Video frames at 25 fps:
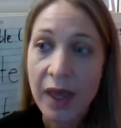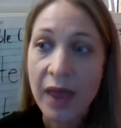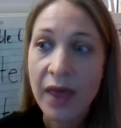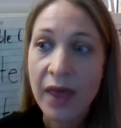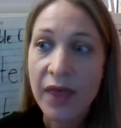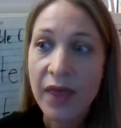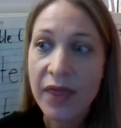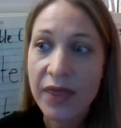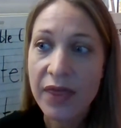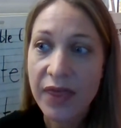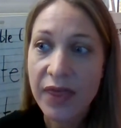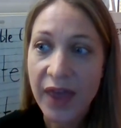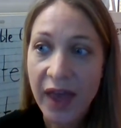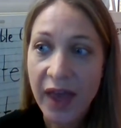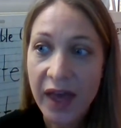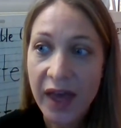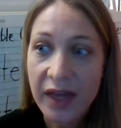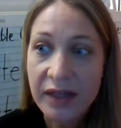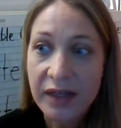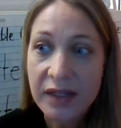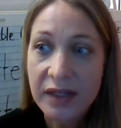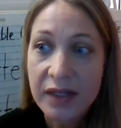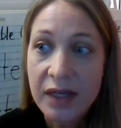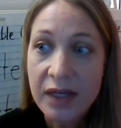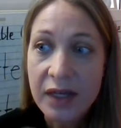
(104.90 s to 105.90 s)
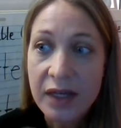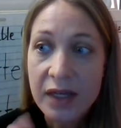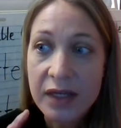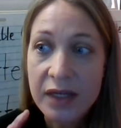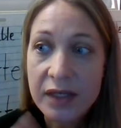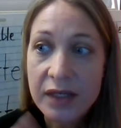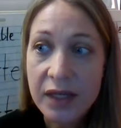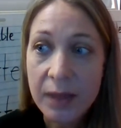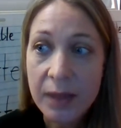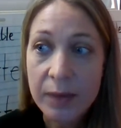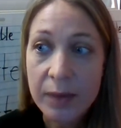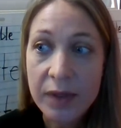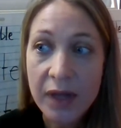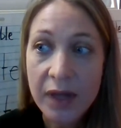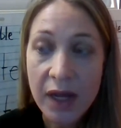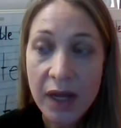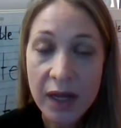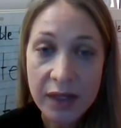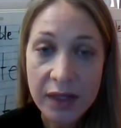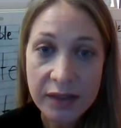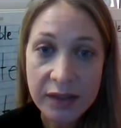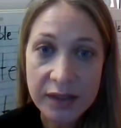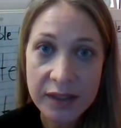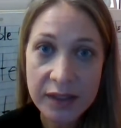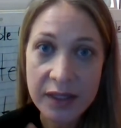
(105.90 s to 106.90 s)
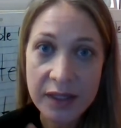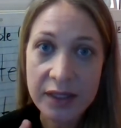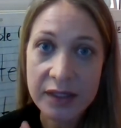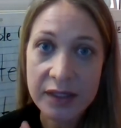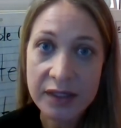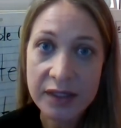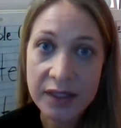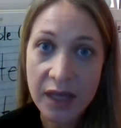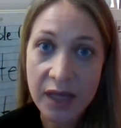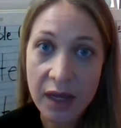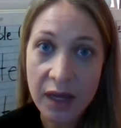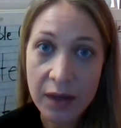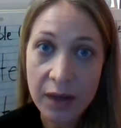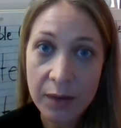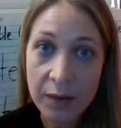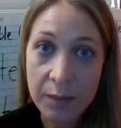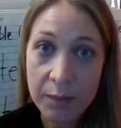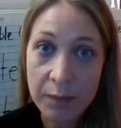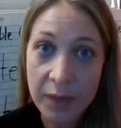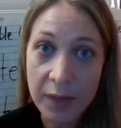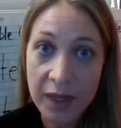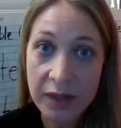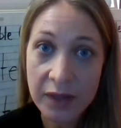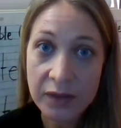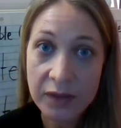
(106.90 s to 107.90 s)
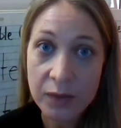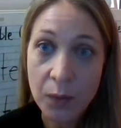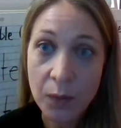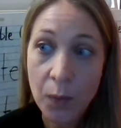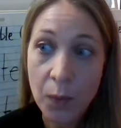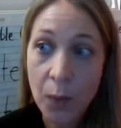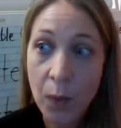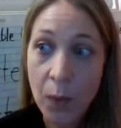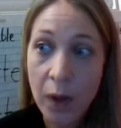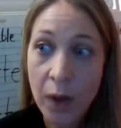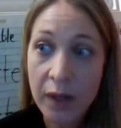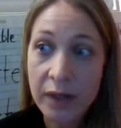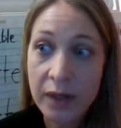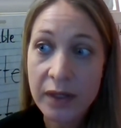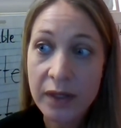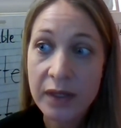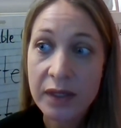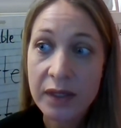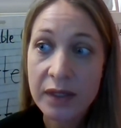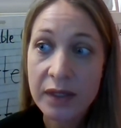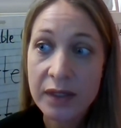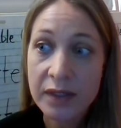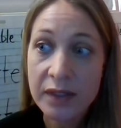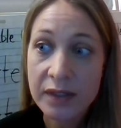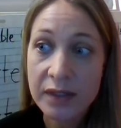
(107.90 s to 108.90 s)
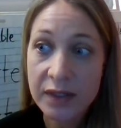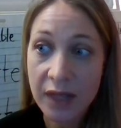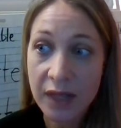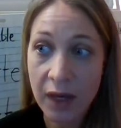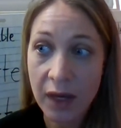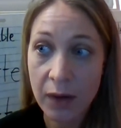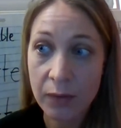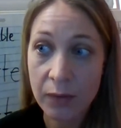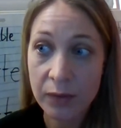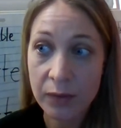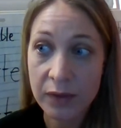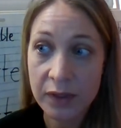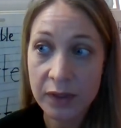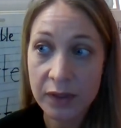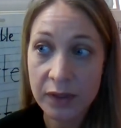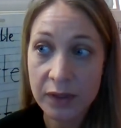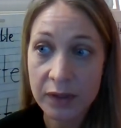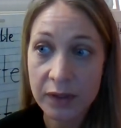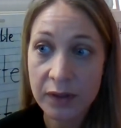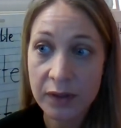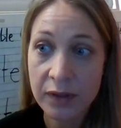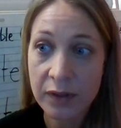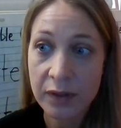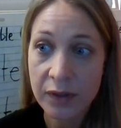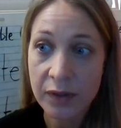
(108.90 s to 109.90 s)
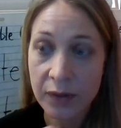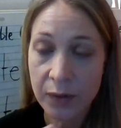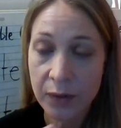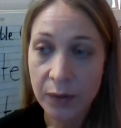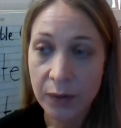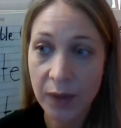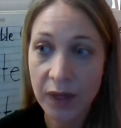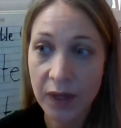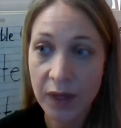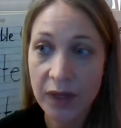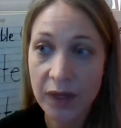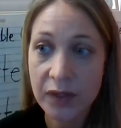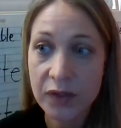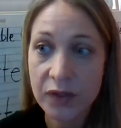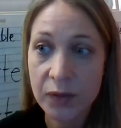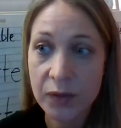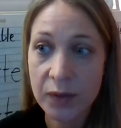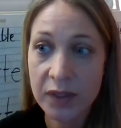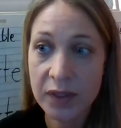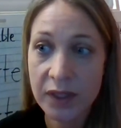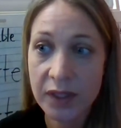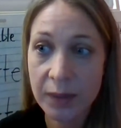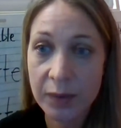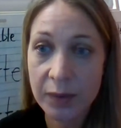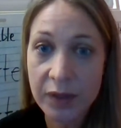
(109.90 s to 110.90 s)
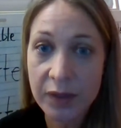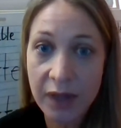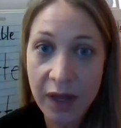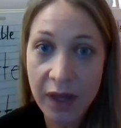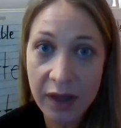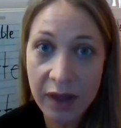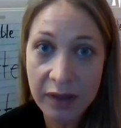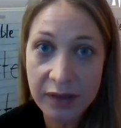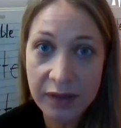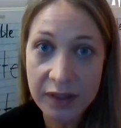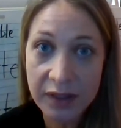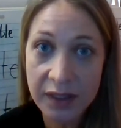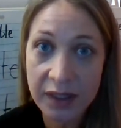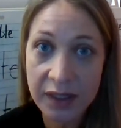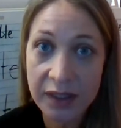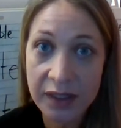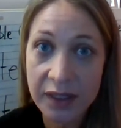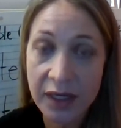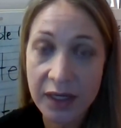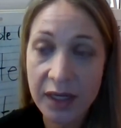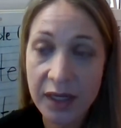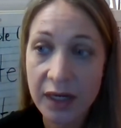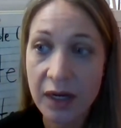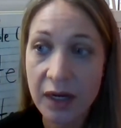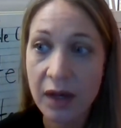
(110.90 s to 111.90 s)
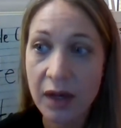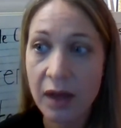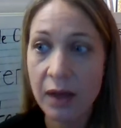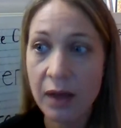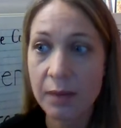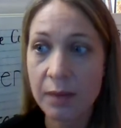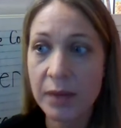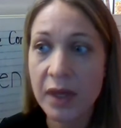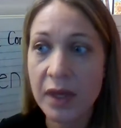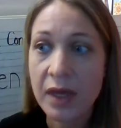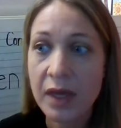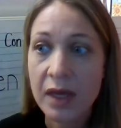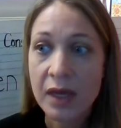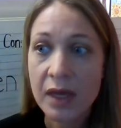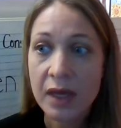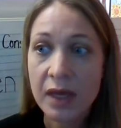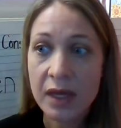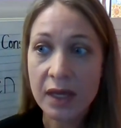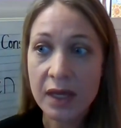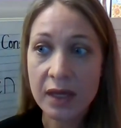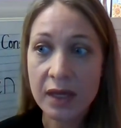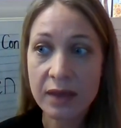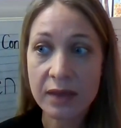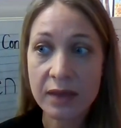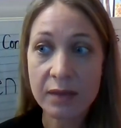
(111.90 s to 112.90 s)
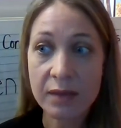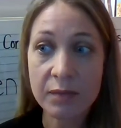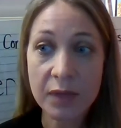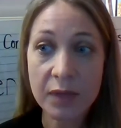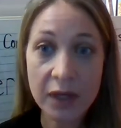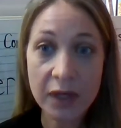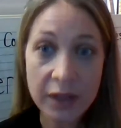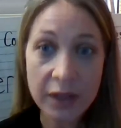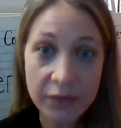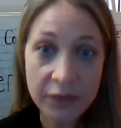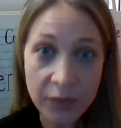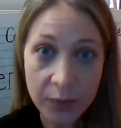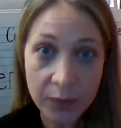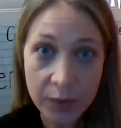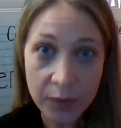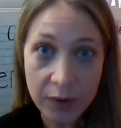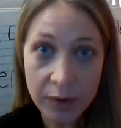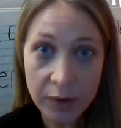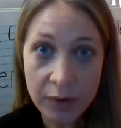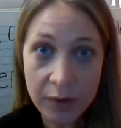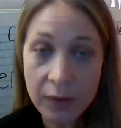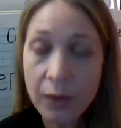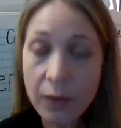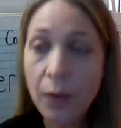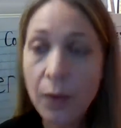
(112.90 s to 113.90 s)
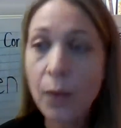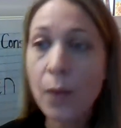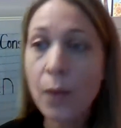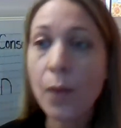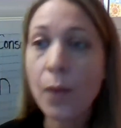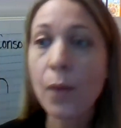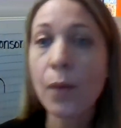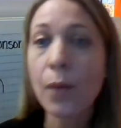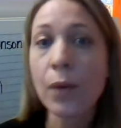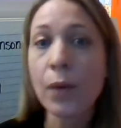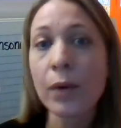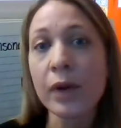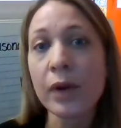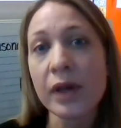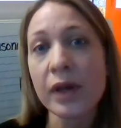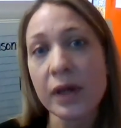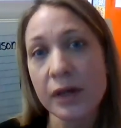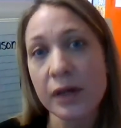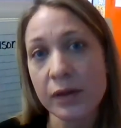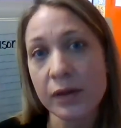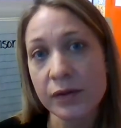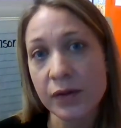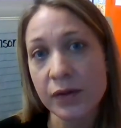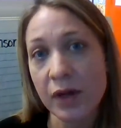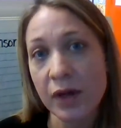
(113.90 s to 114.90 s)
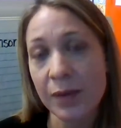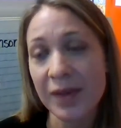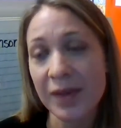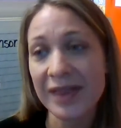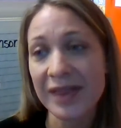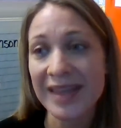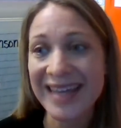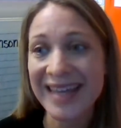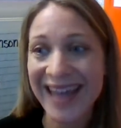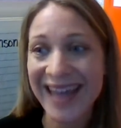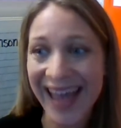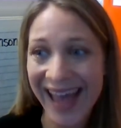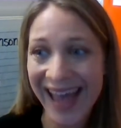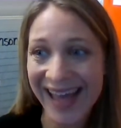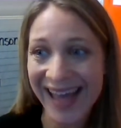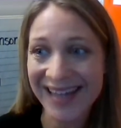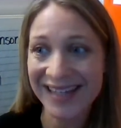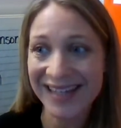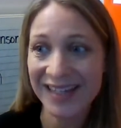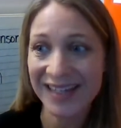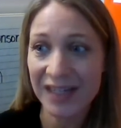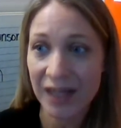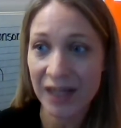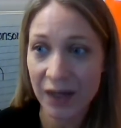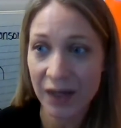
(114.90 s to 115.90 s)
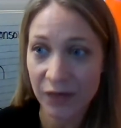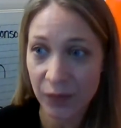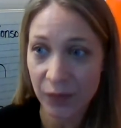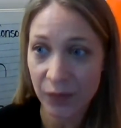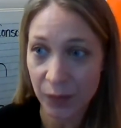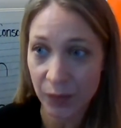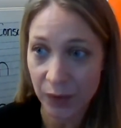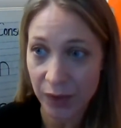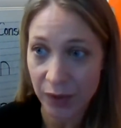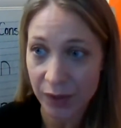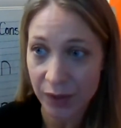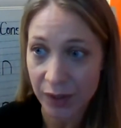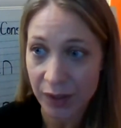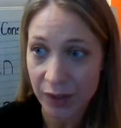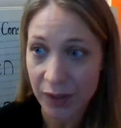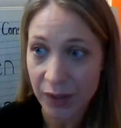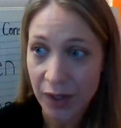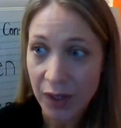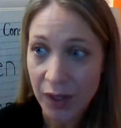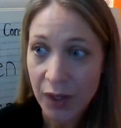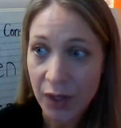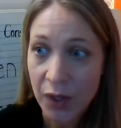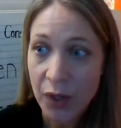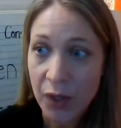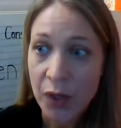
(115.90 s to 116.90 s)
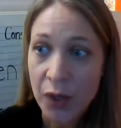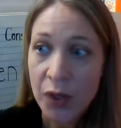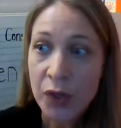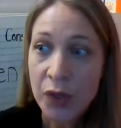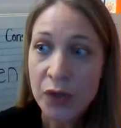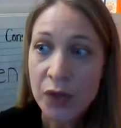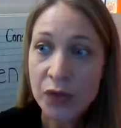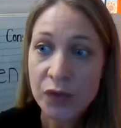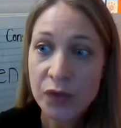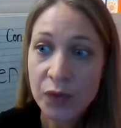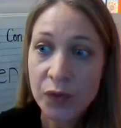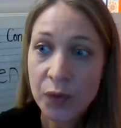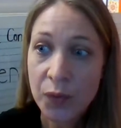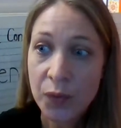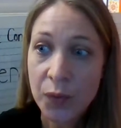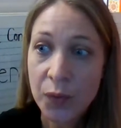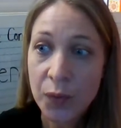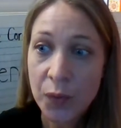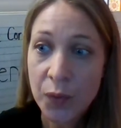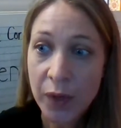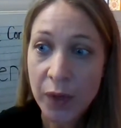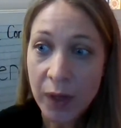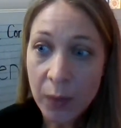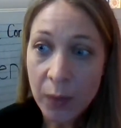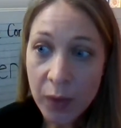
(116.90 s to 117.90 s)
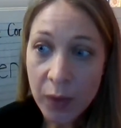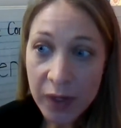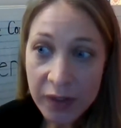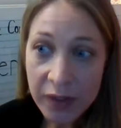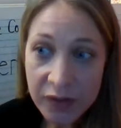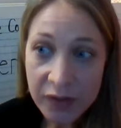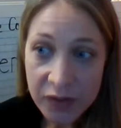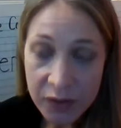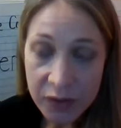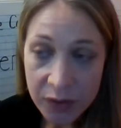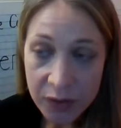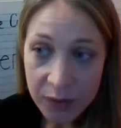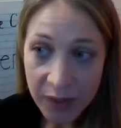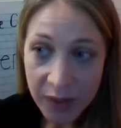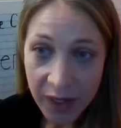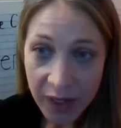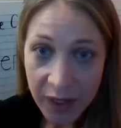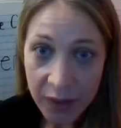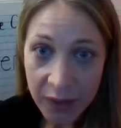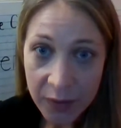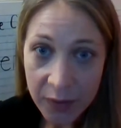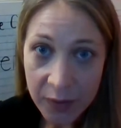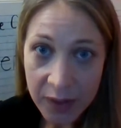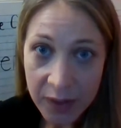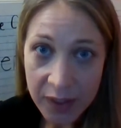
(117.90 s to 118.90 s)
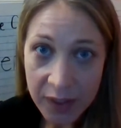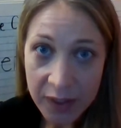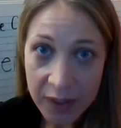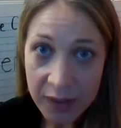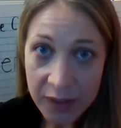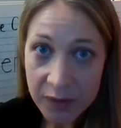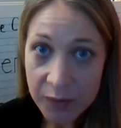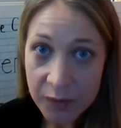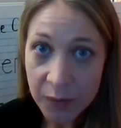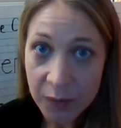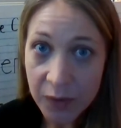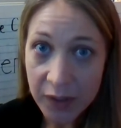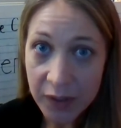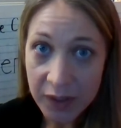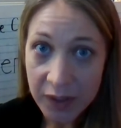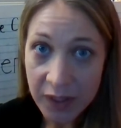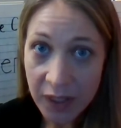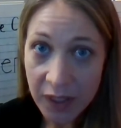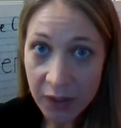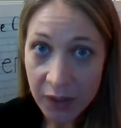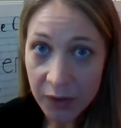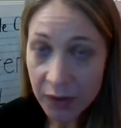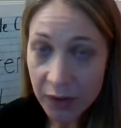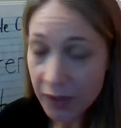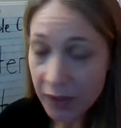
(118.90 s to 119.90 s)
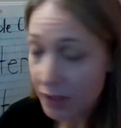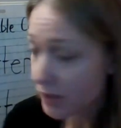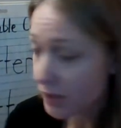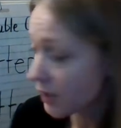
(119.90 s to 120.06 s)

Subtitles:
that double consonant makes one sound. Okay, so a double consonant can come in the middle of a word, or it can also come at the end of a word. So what I want us to do now is we're going to take a look at